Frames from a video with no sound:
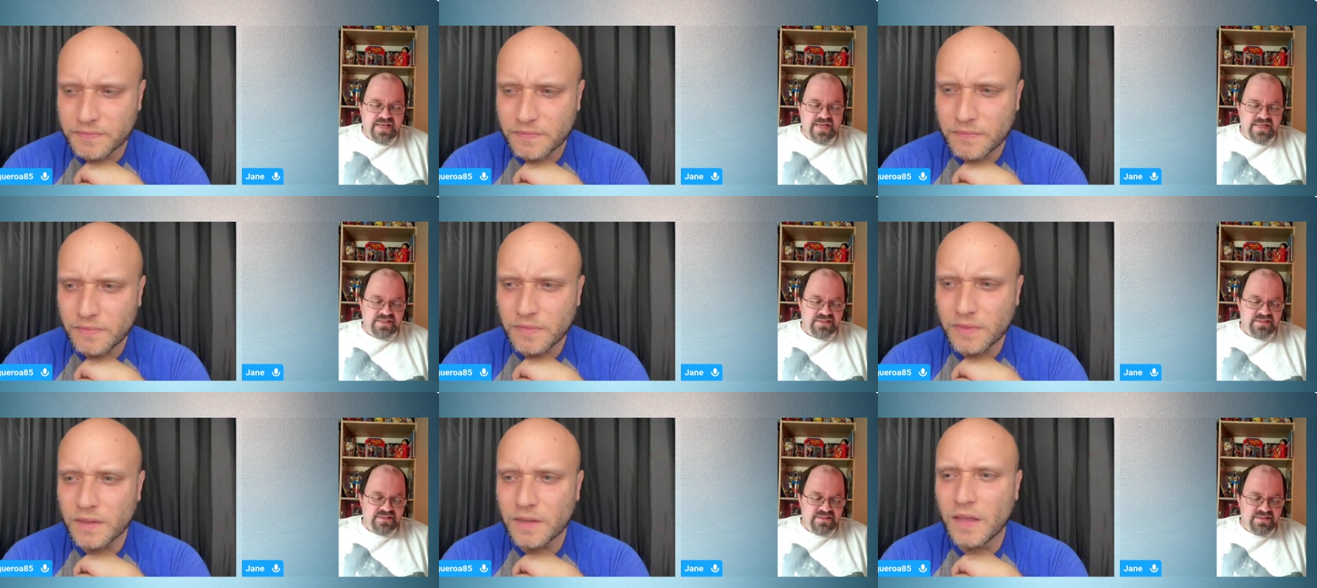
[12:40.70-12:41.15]

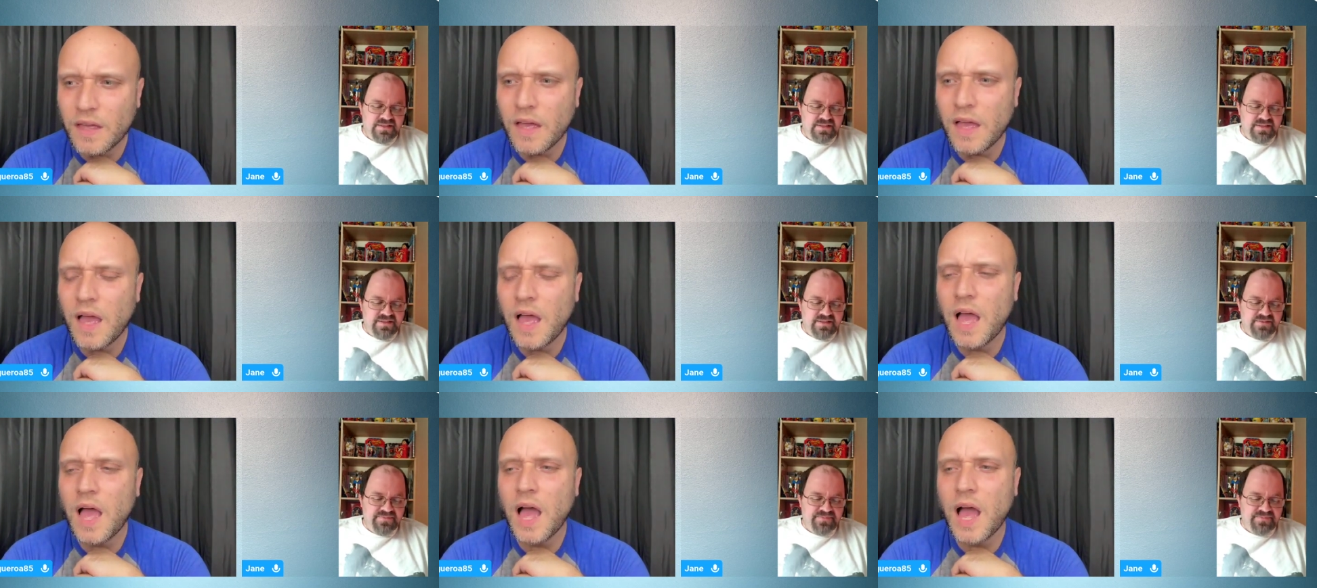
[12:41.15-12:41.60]
Speaker 1: Yes.
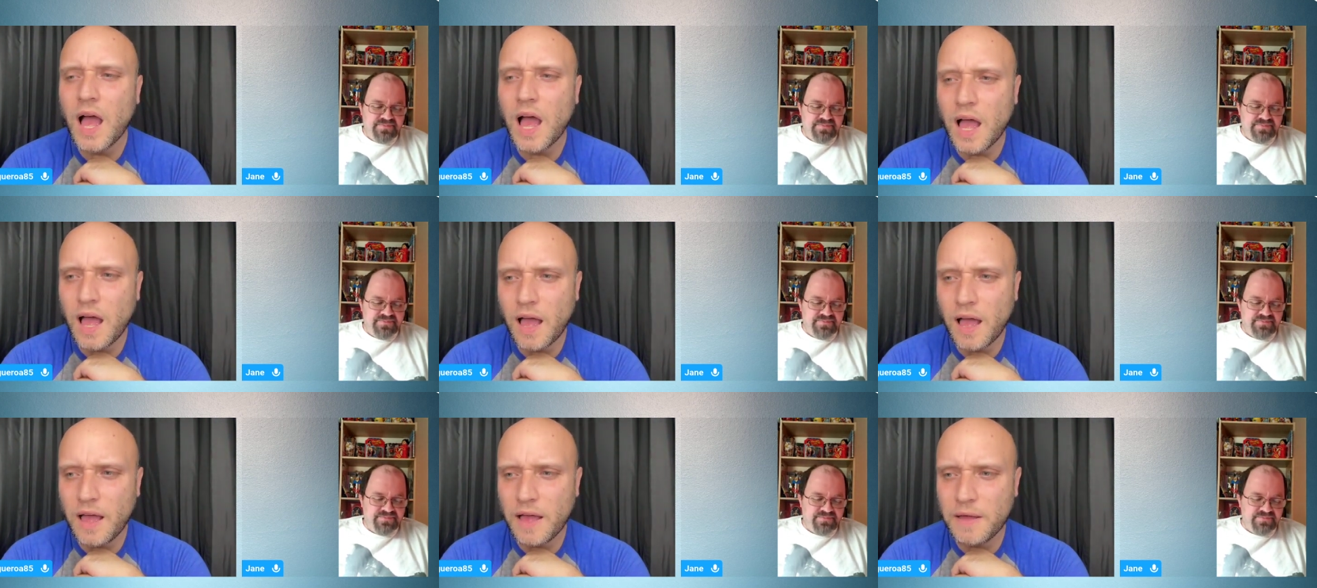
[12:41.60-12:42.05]

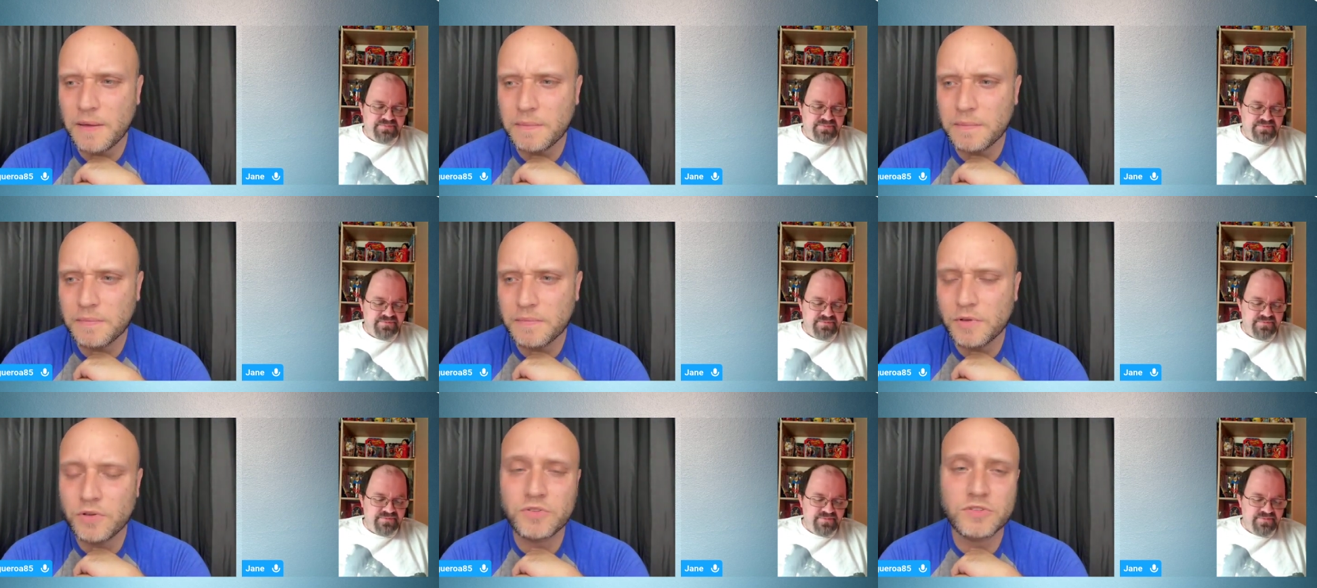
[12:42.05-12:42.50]

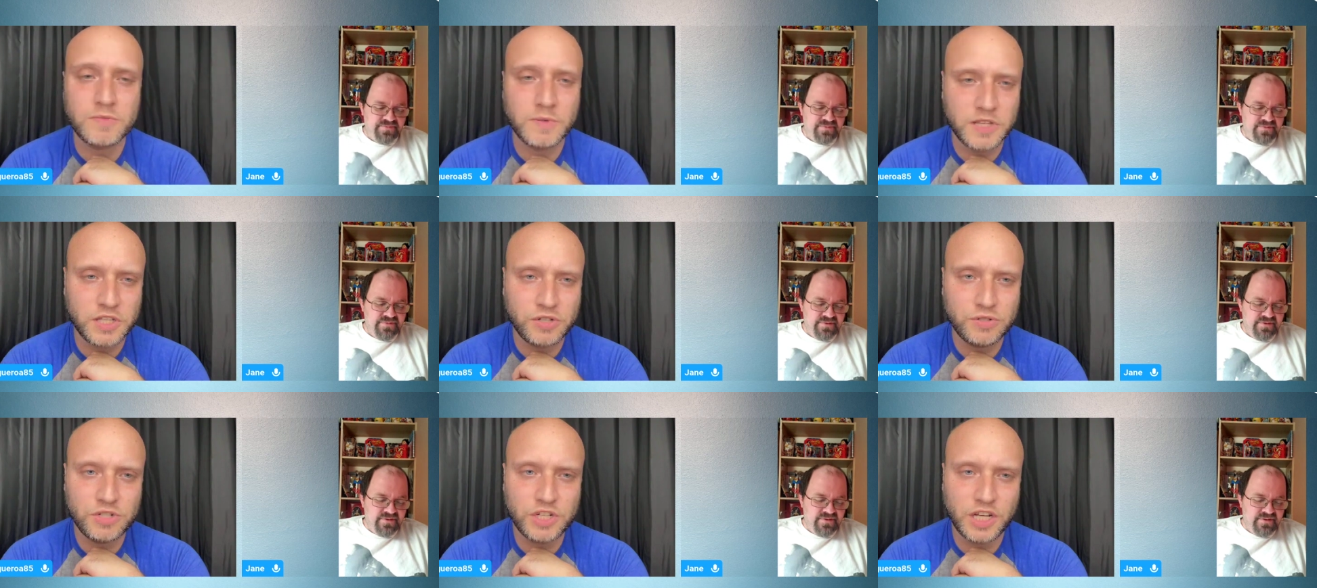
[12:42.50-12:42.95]
Um, who's
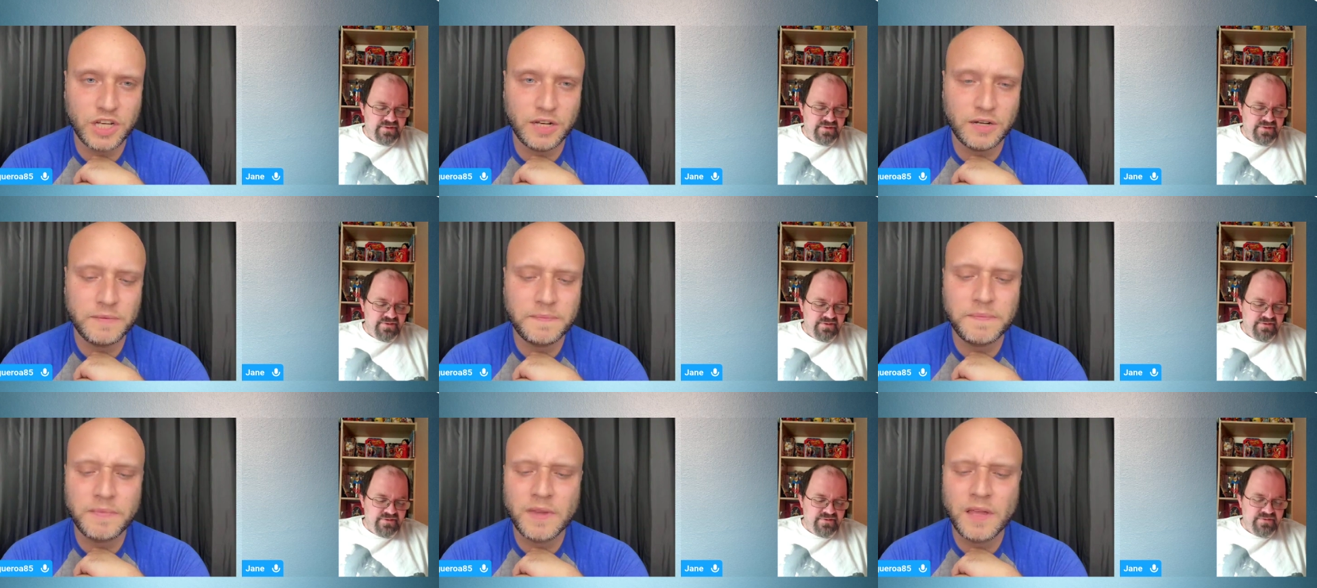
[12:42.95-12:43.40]
with
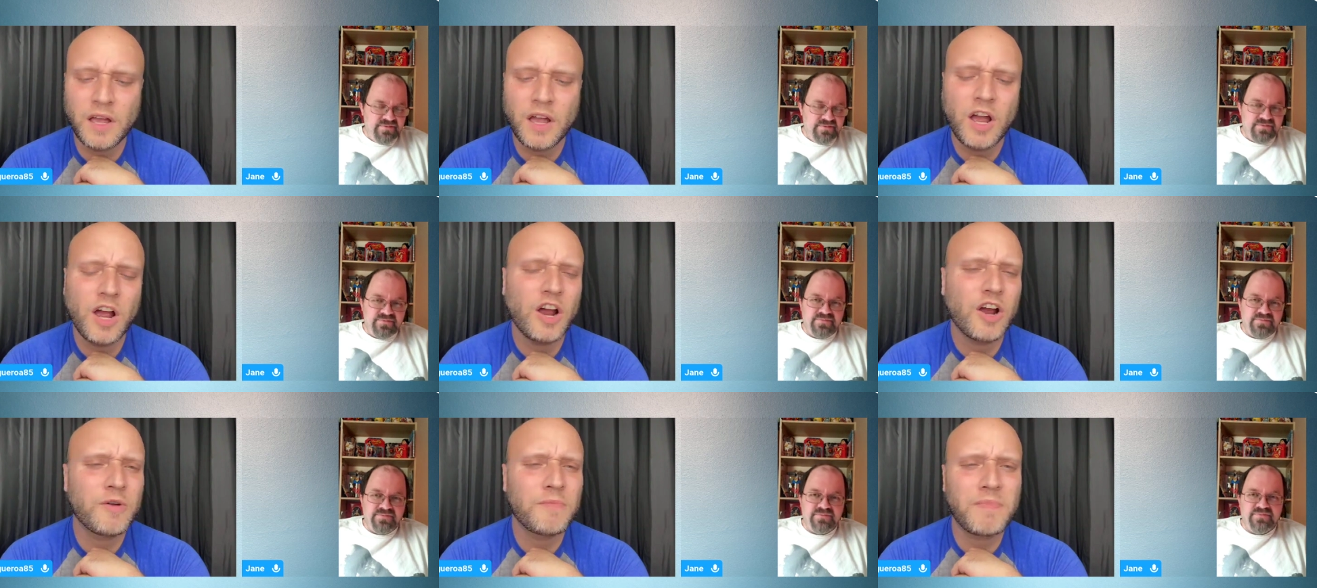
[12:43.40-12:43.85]
Eugene.
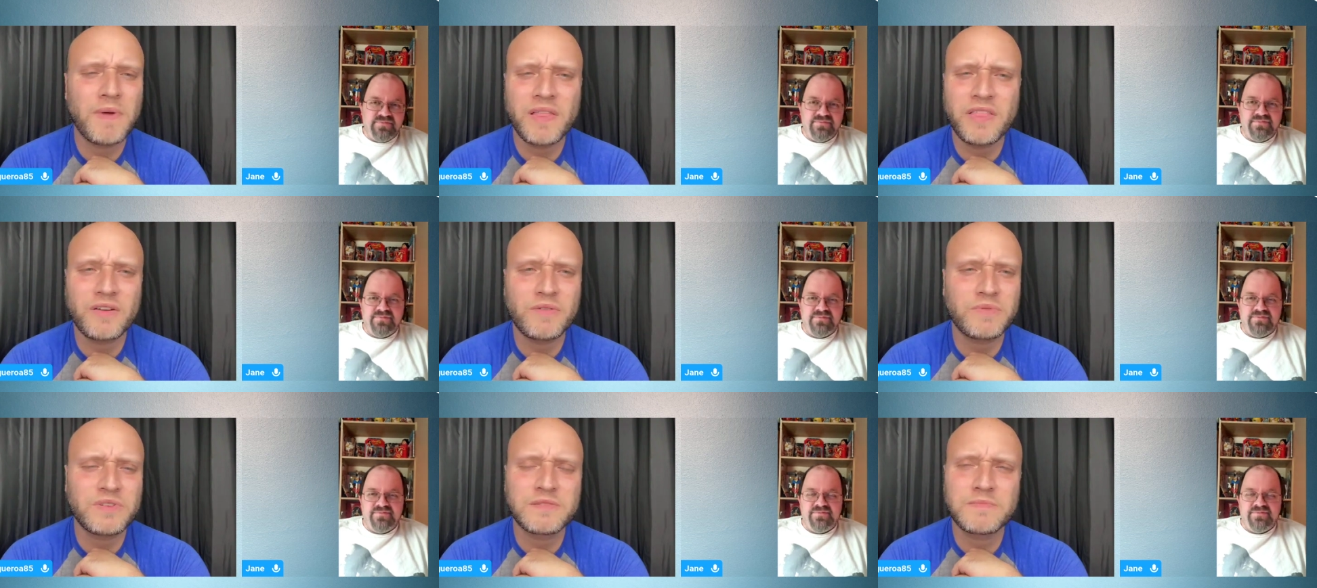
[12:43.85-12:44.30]
Her
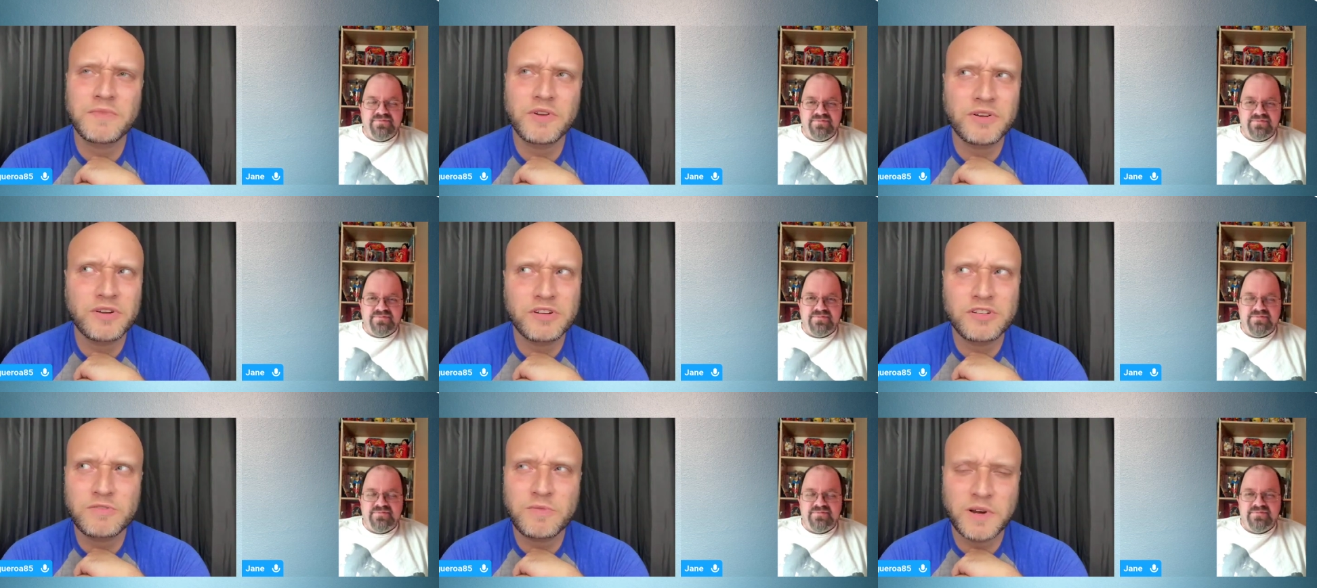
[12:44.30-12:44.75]
mother was
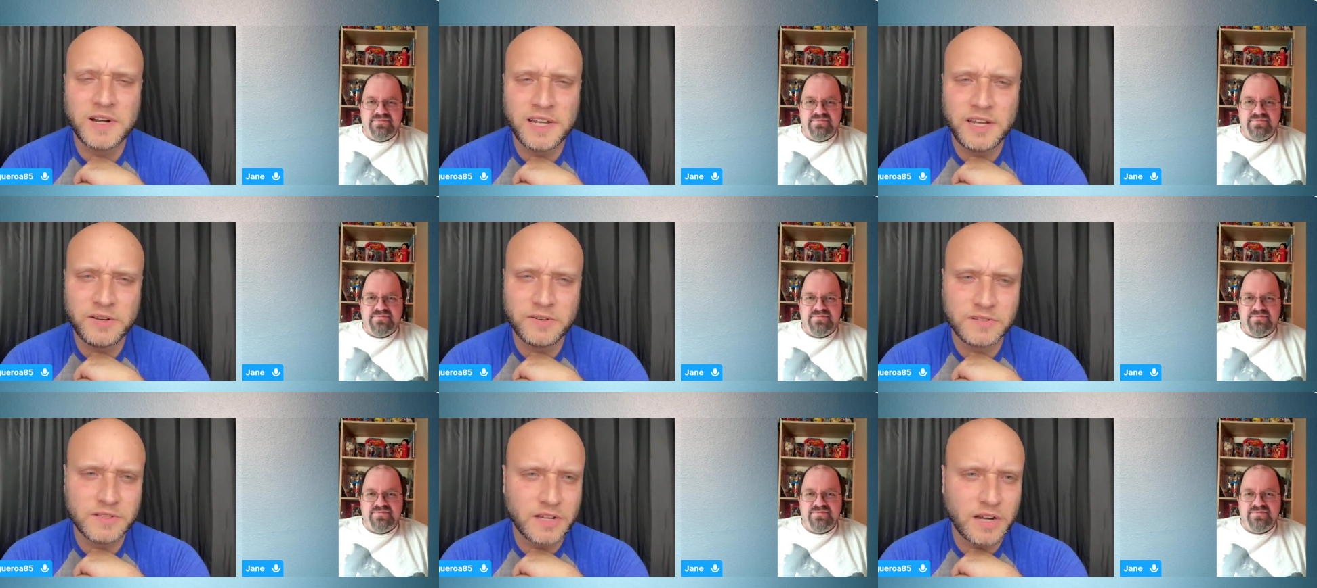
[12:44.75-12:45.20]
murdered 20
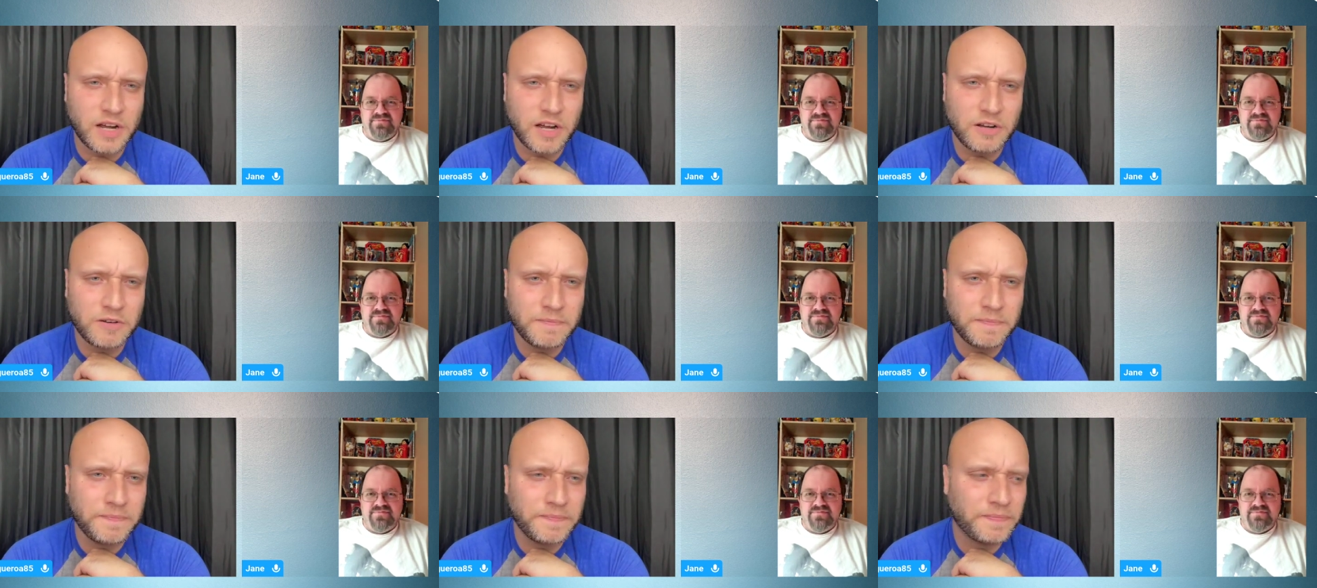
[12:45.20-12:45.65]
years
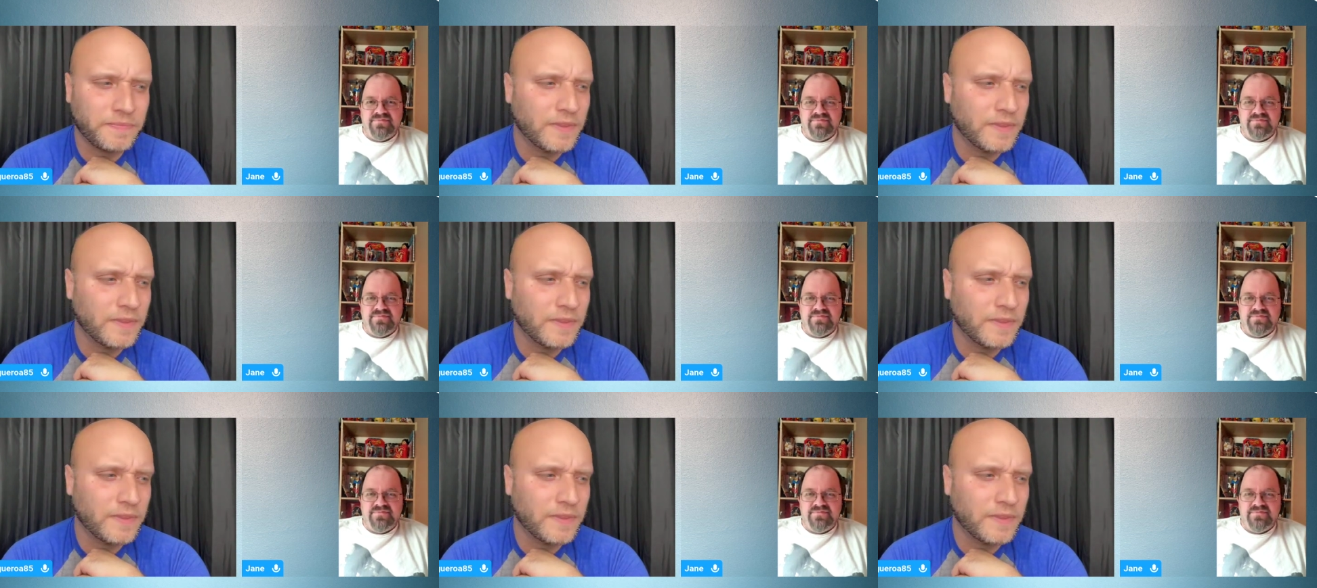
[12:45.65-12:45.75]
ago.